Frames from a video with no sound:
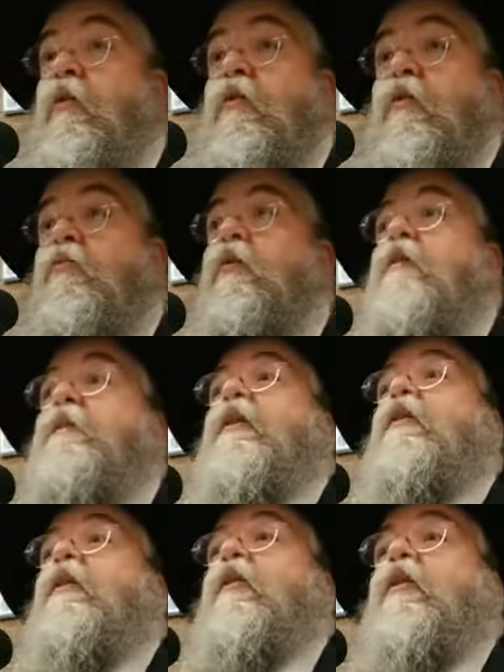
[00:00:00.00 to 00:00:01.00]
So my uncle says,
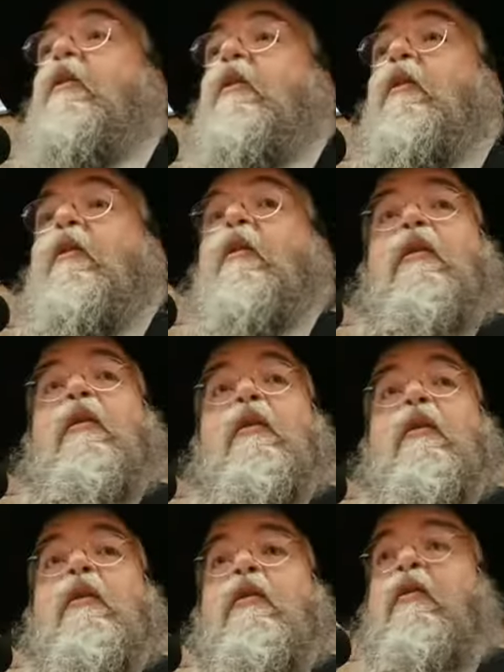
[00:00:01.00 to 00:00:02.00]
What do you mean? Uh, uh,
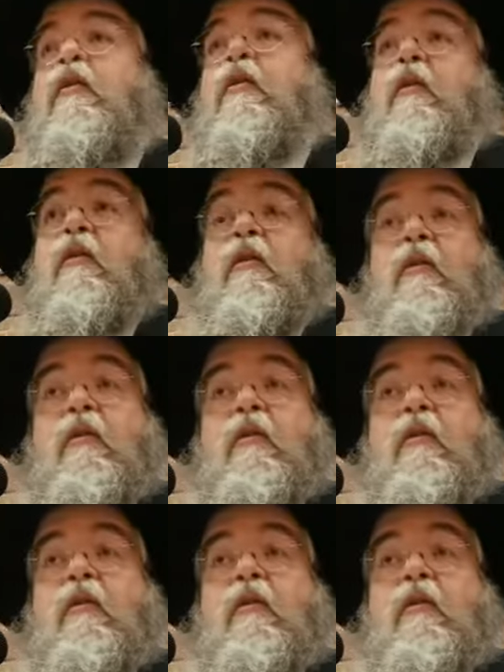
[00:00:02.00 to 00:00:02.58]
he